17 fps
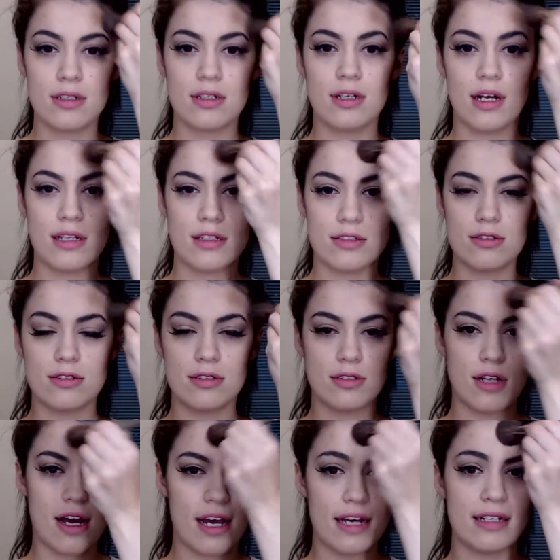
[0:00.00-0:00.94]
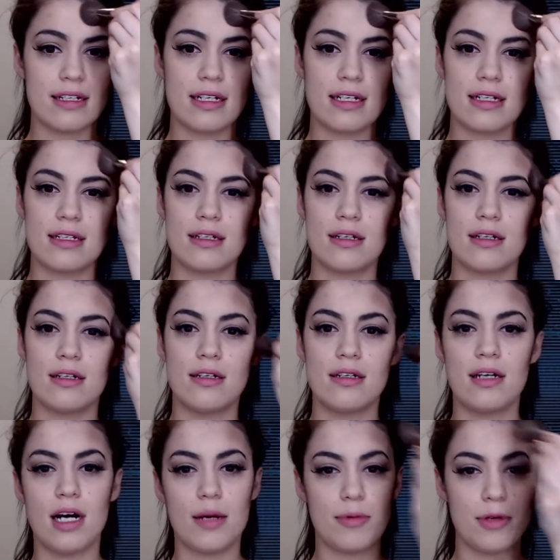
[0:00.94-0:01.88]
a little line
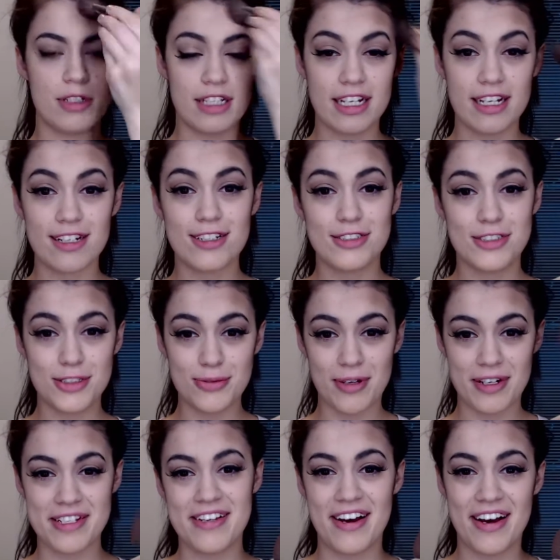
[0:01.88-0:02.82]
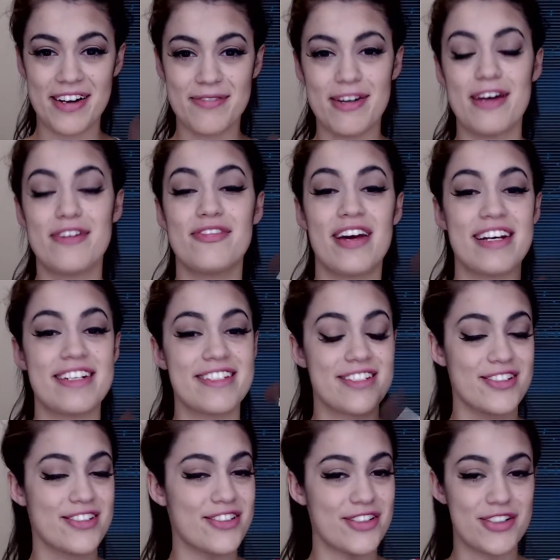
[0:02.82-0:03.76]
here. I'm only going to do one side of my face
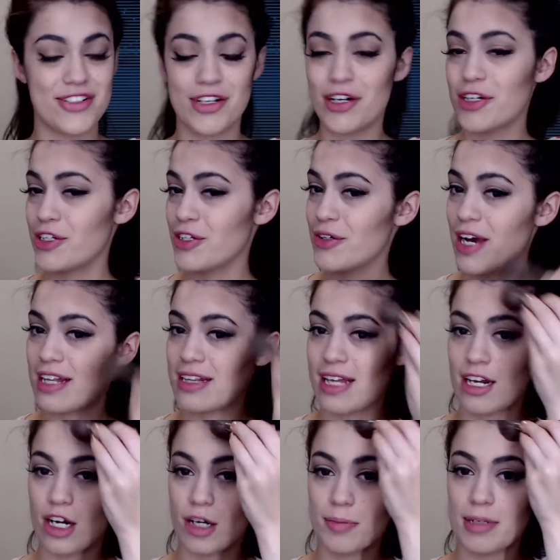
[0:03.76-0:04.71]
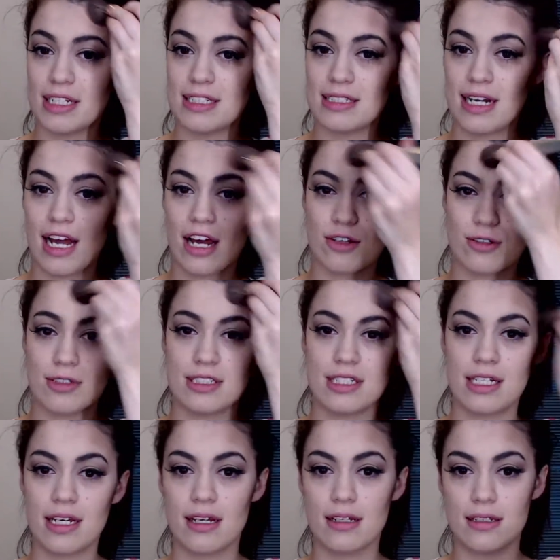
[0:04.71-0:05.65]
just to show you, and then I'll blend it out all
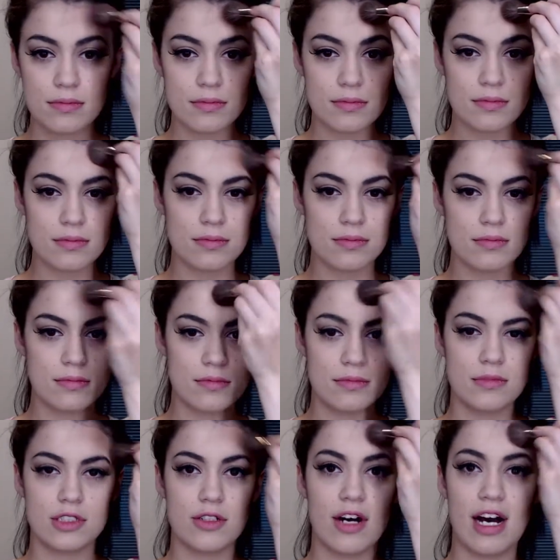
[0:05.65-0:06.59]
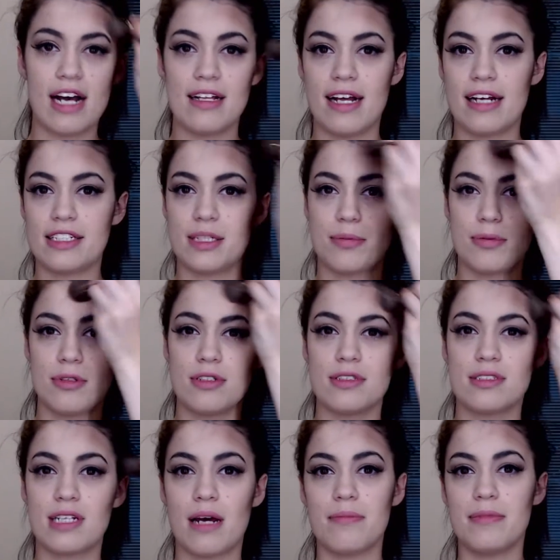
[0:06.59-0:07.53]
together. So I like to put
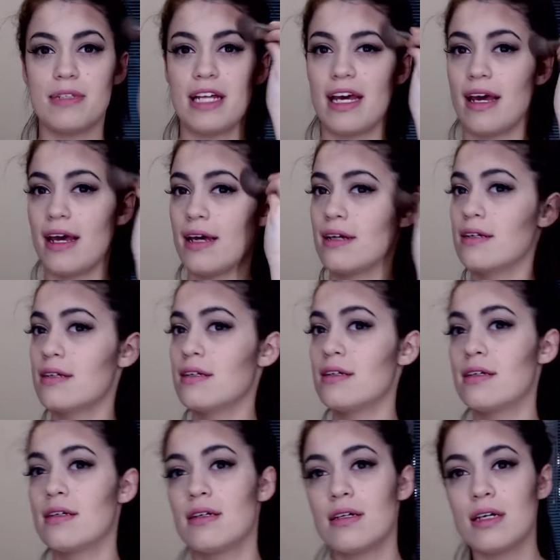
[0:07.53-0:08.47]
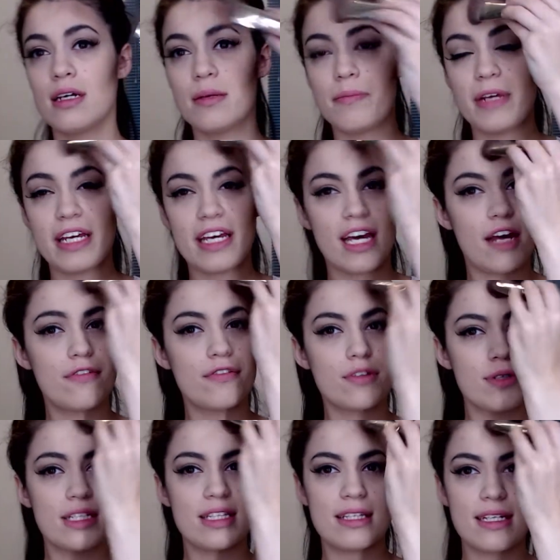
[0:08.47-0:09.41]
some there. Be careful
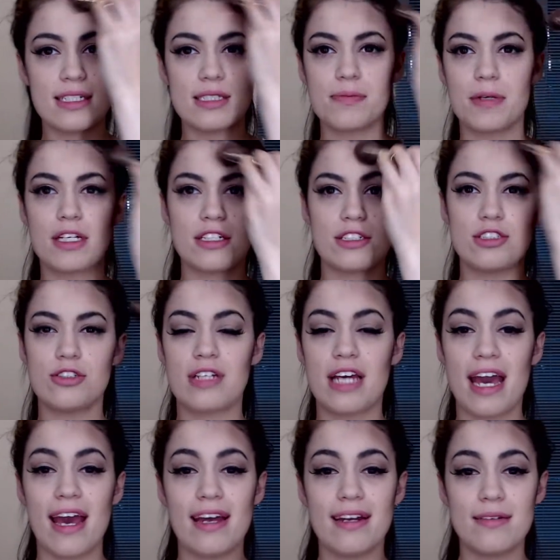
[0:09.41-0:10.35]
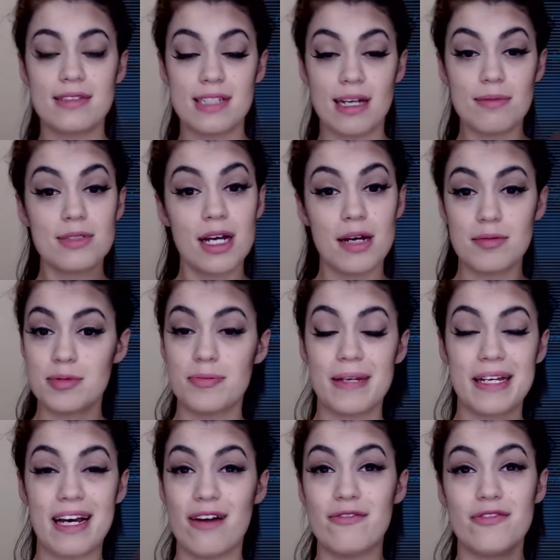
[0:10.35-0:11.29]
with this because you can sometimes
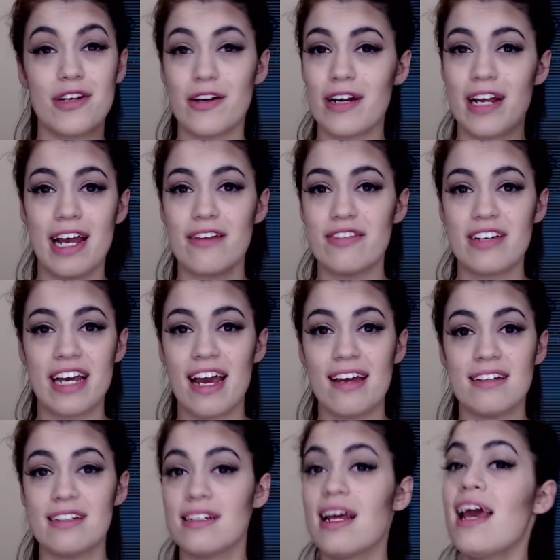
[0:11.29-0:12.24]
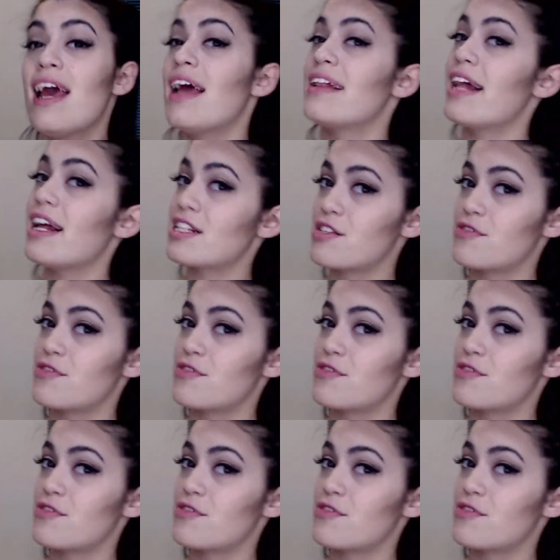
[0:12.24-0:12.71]
become very heavy-handed. That's